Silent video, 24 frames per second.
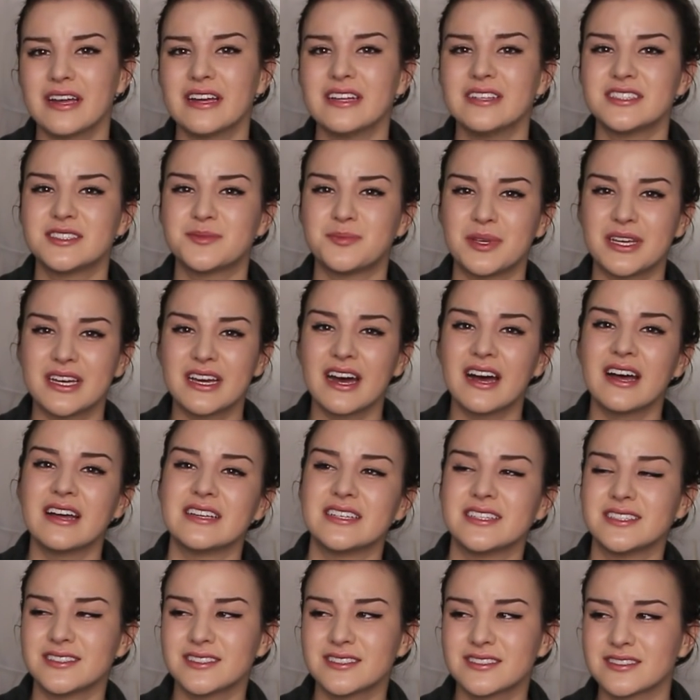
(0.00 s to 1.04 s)
It's
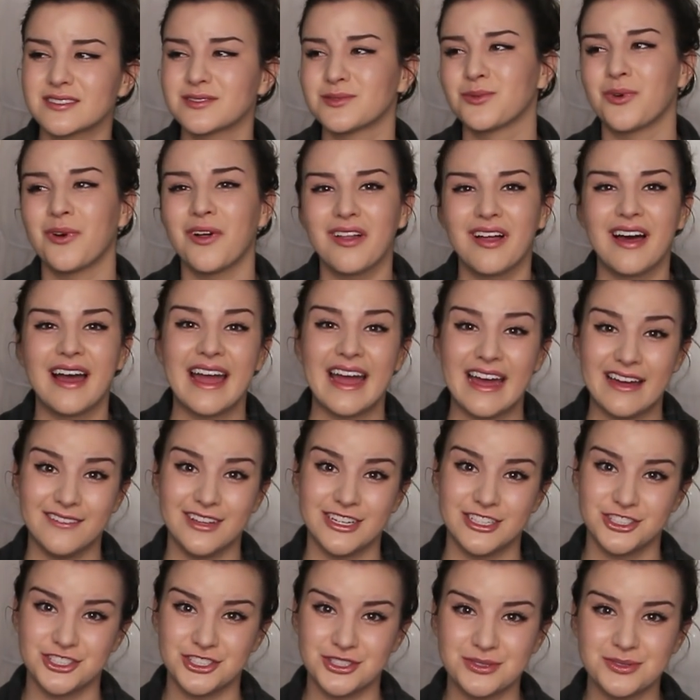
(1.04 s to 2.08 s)
because, well, I have
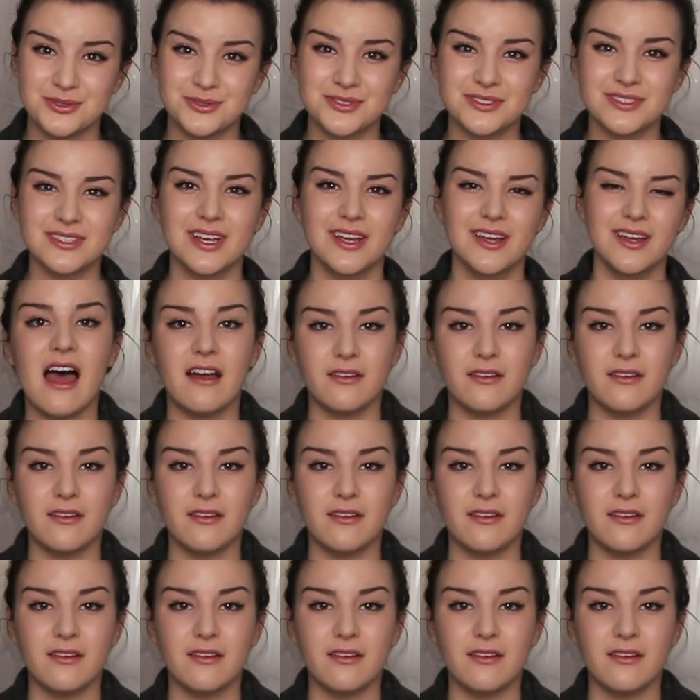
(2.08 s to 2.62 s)
issues.